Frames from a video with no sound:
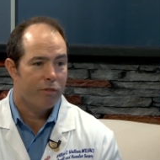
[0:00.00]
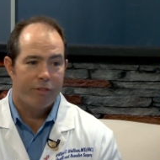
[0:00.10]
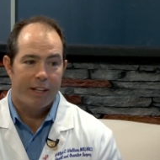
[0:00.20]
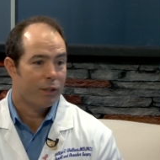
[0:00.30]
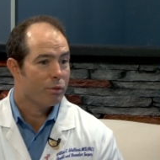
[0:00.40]
In
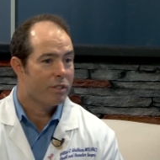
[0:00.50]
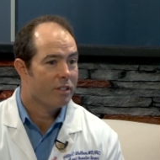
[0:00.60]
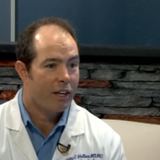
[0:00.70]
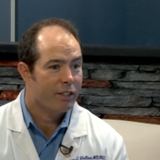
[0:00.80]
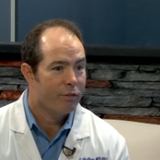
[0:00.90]
fact, I was just
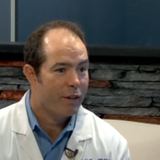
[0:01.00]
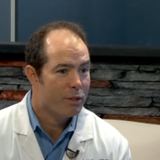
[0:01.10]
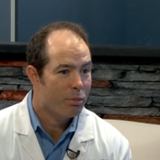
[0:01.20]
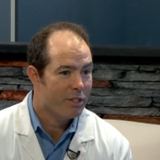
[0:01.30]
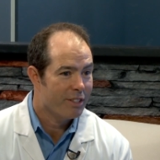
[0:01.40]
talking to your vice
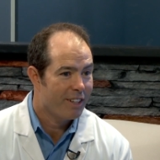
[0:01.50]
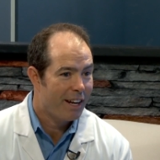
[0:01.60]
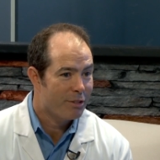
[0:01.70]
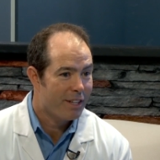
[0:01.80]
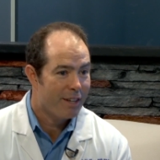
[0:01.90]
president
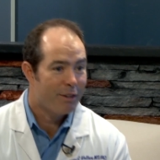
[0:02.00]
outside.